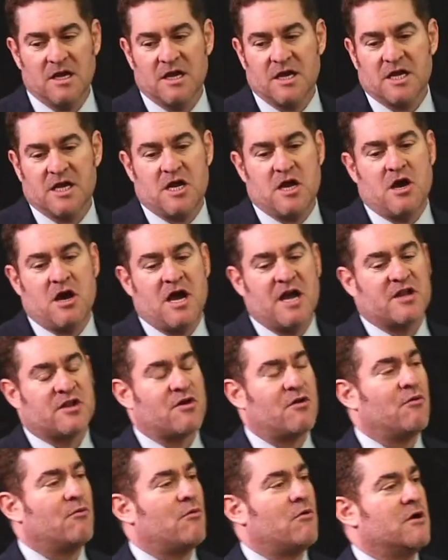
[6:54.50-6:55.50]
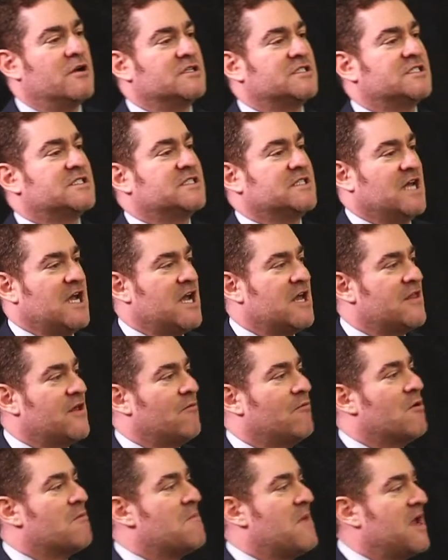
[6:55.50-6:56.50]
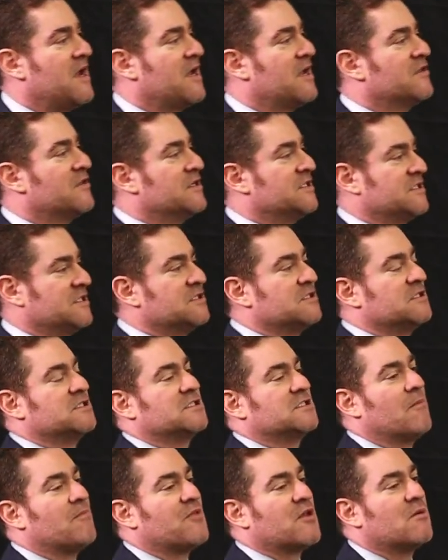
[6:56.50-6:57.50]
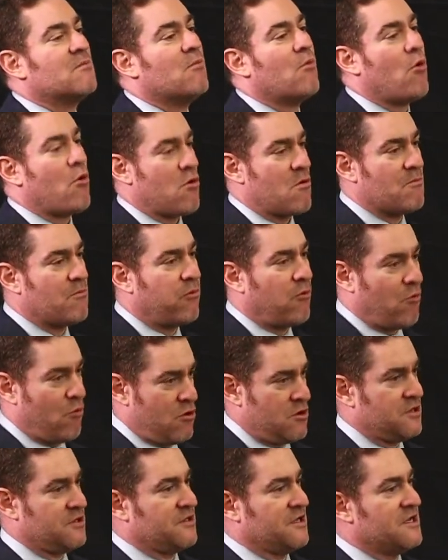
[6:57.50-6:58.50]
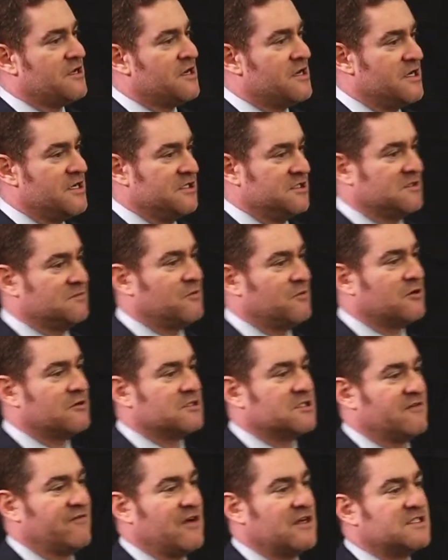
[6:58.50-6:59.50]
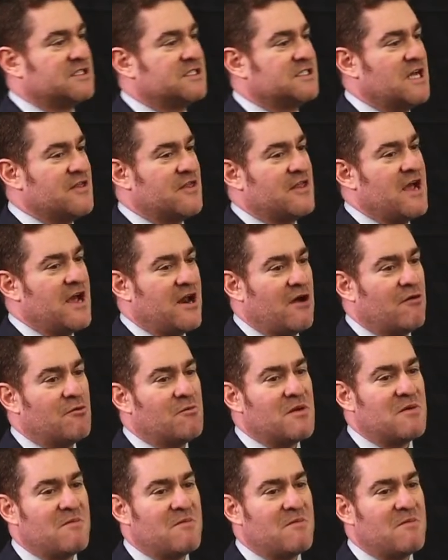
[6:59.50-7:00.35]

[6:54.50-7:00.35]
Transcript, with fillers: You know, I don't want to say that we're making this into something more important than it is, because if I said that, I would be